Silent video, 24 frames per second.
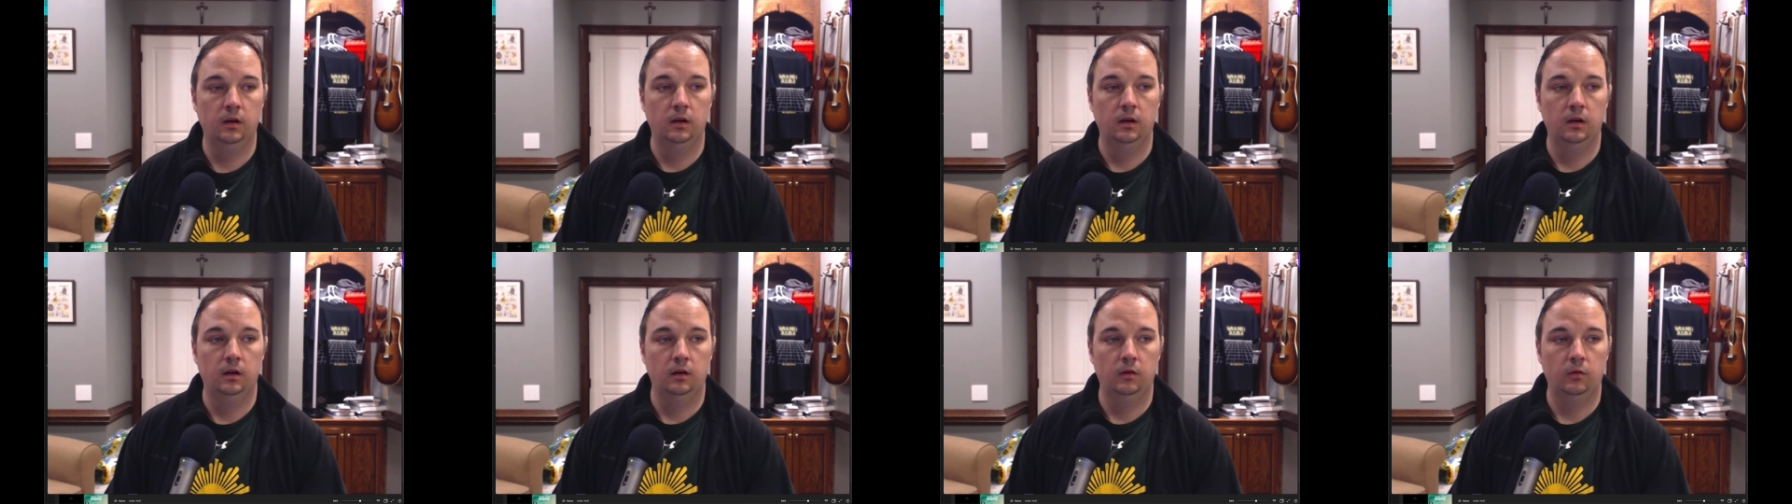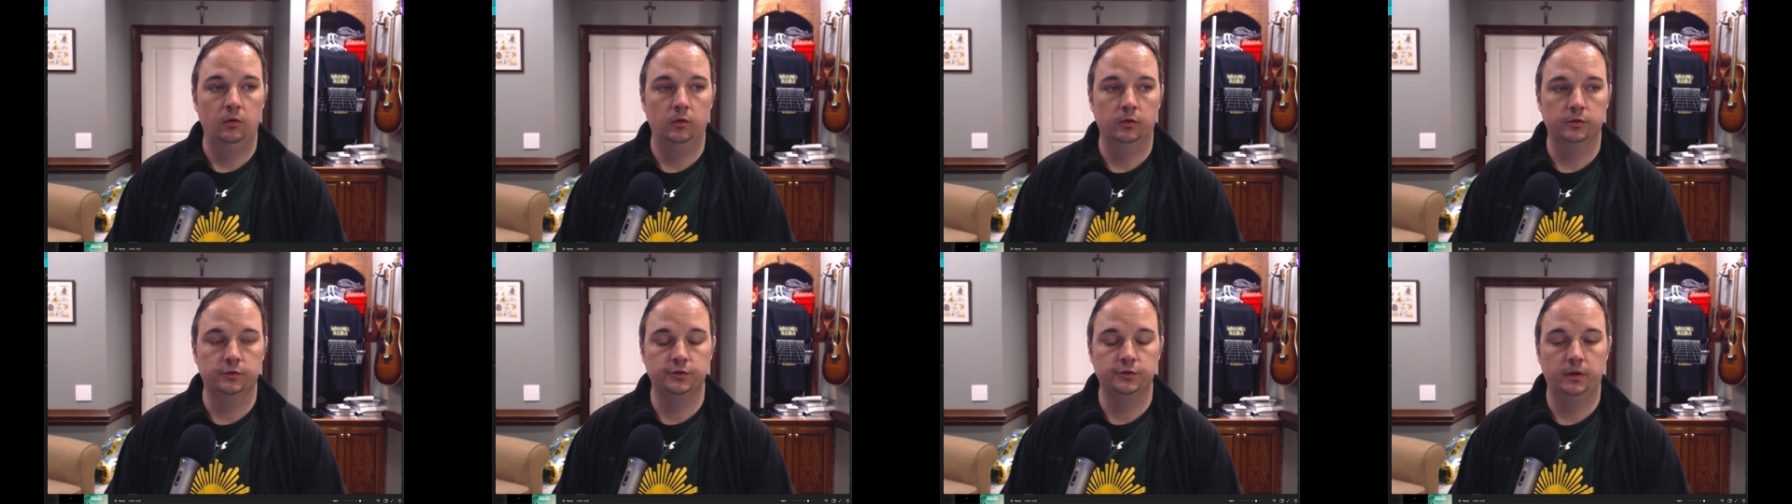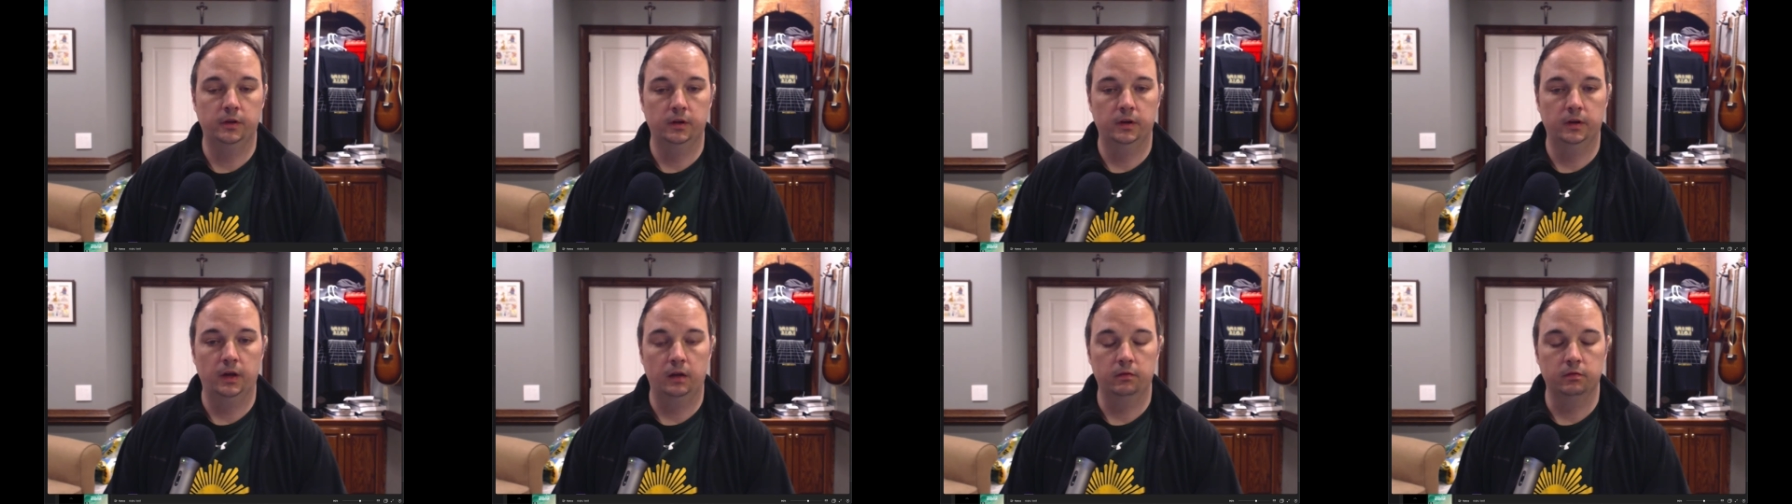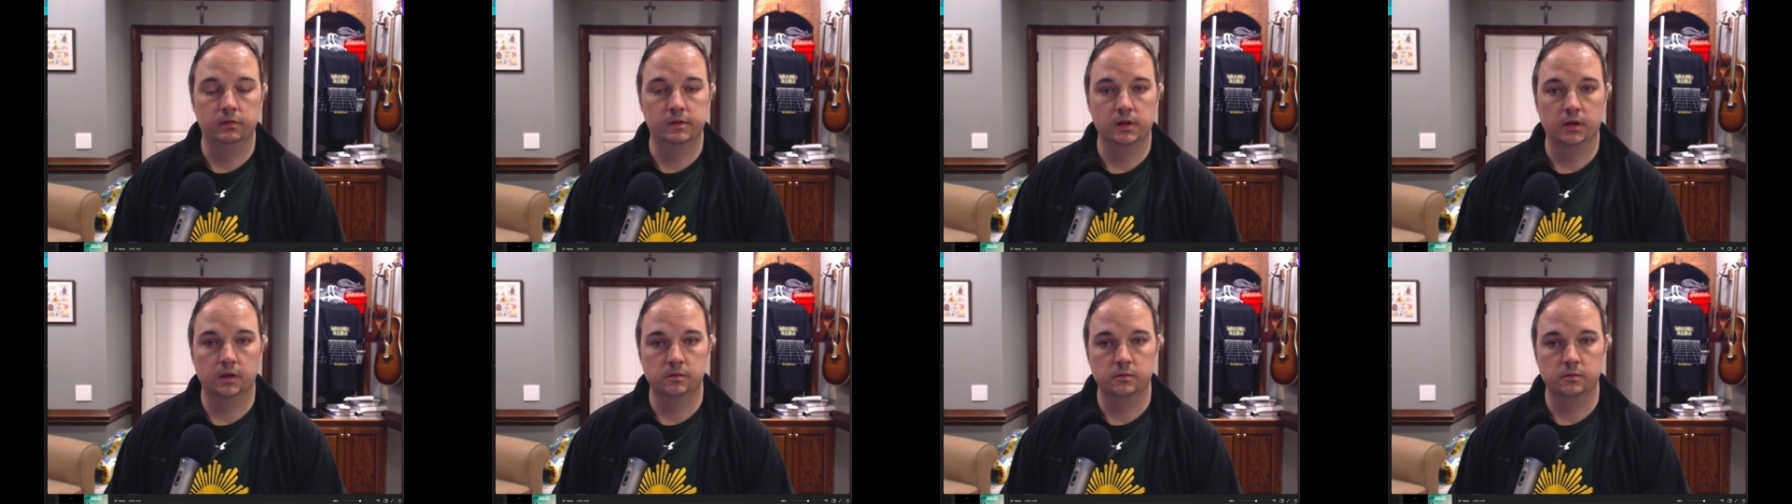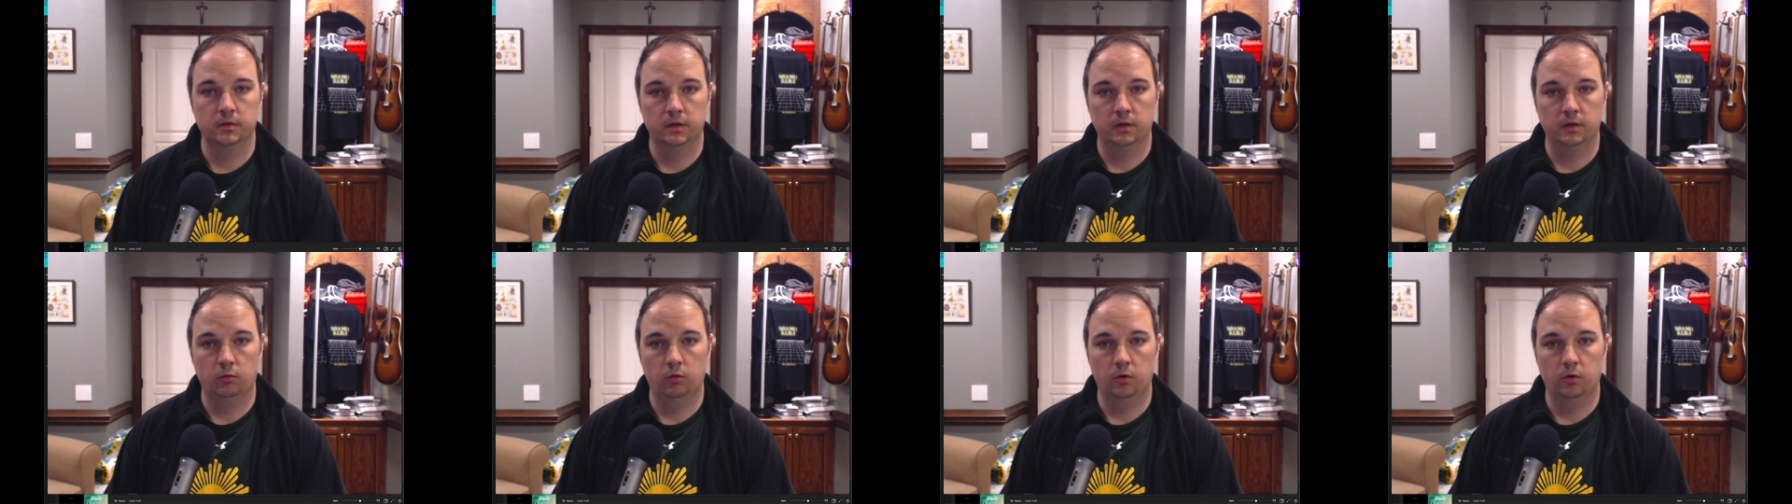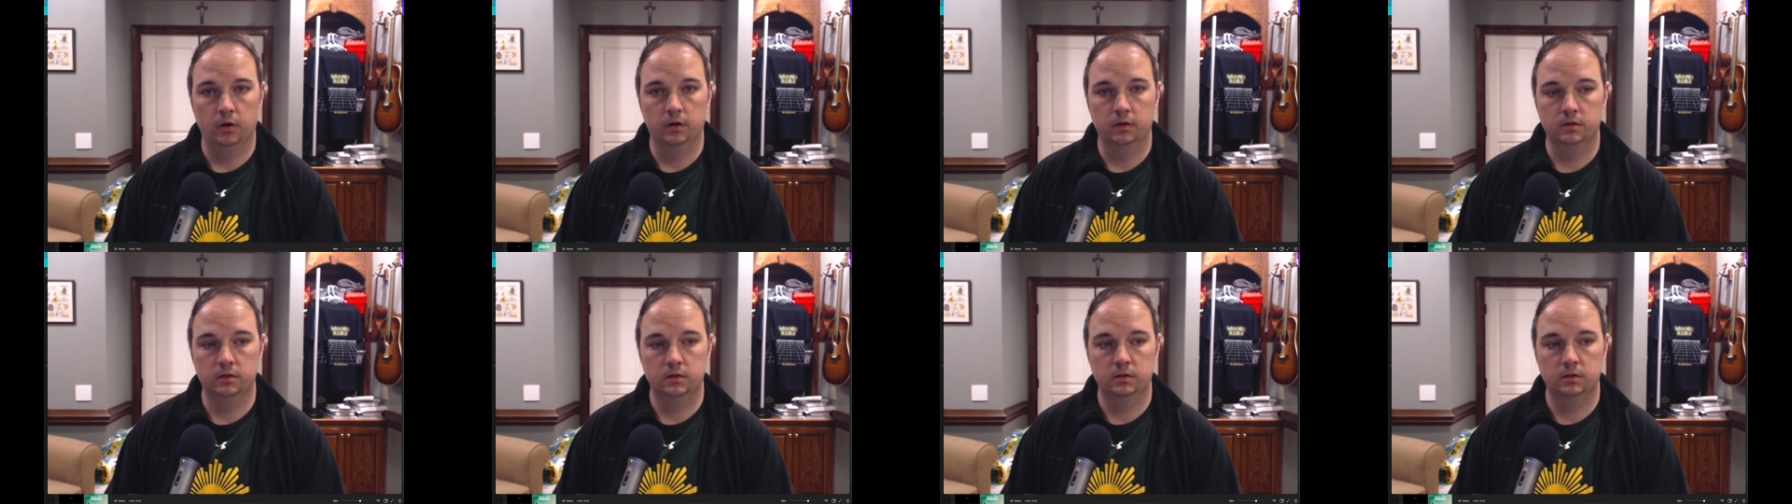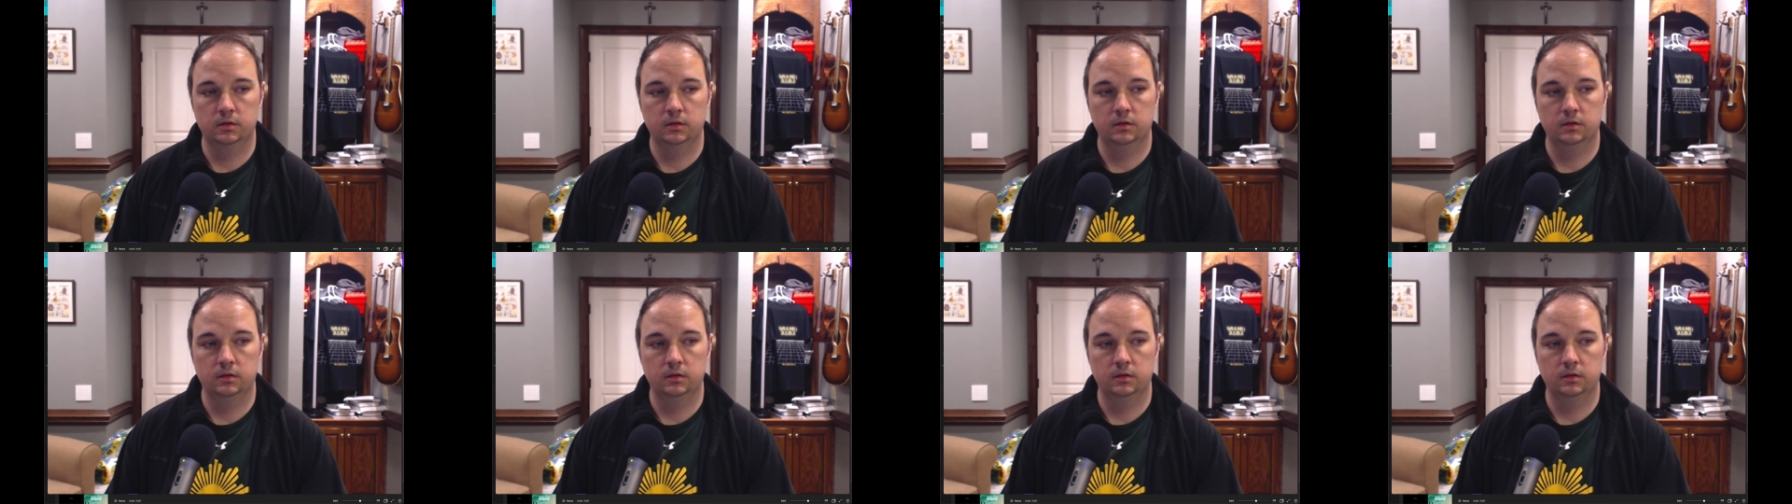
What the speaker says: Once you get an advertisement that works,